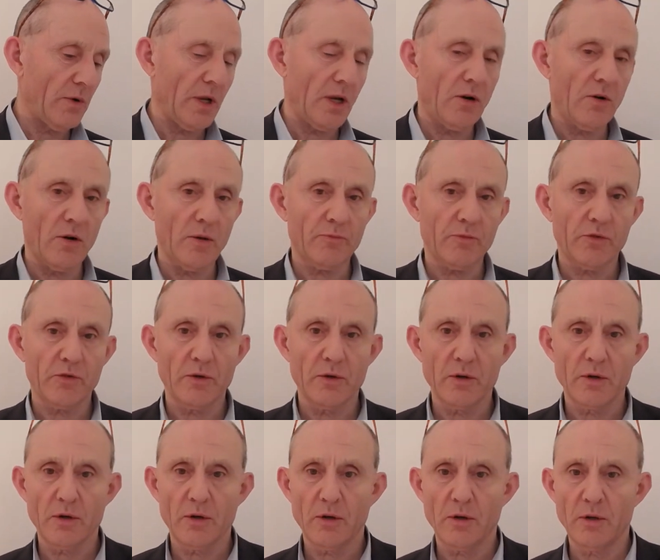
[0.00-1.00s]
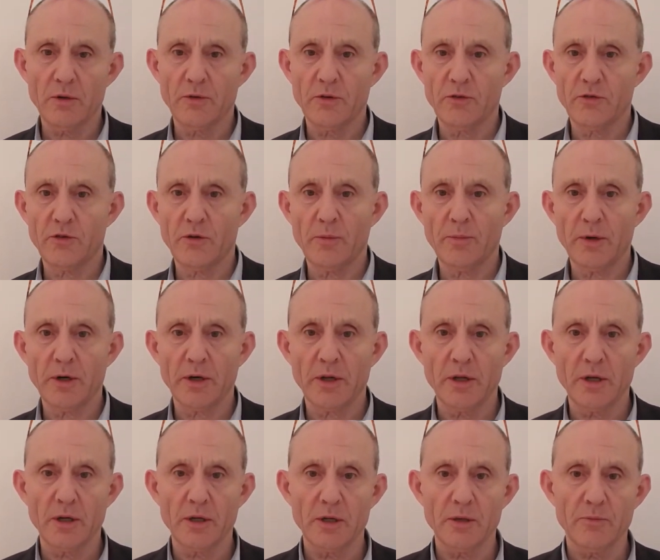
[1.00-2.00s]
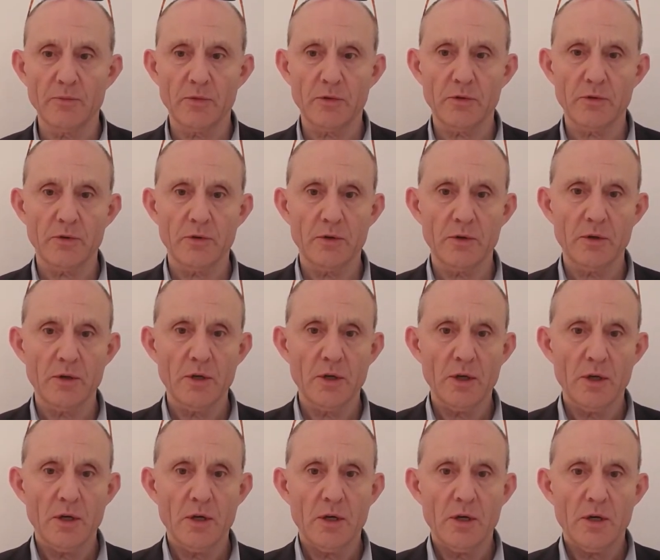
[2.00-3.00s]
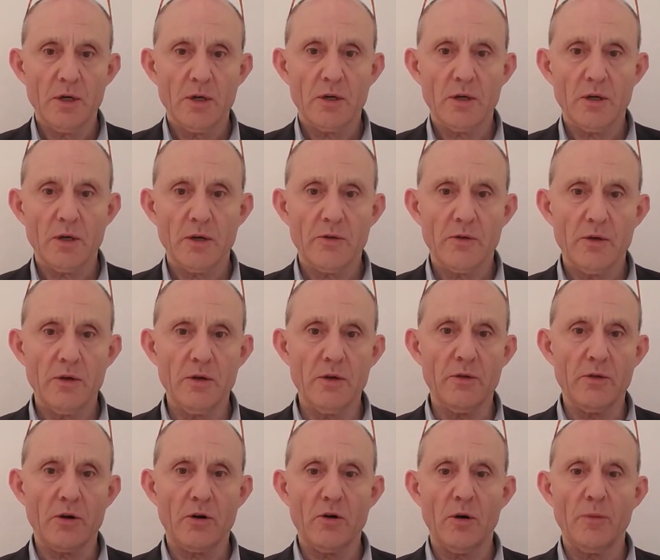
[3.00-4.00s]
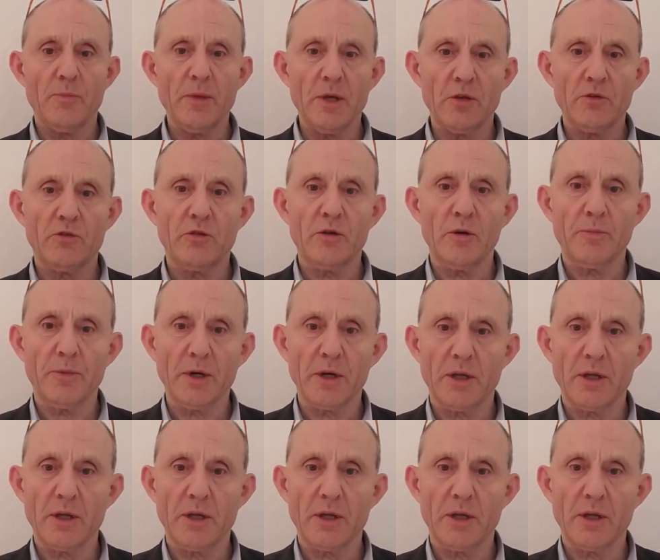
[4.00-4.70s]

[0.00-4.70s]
groups called super kingdoms. Now, the grouping super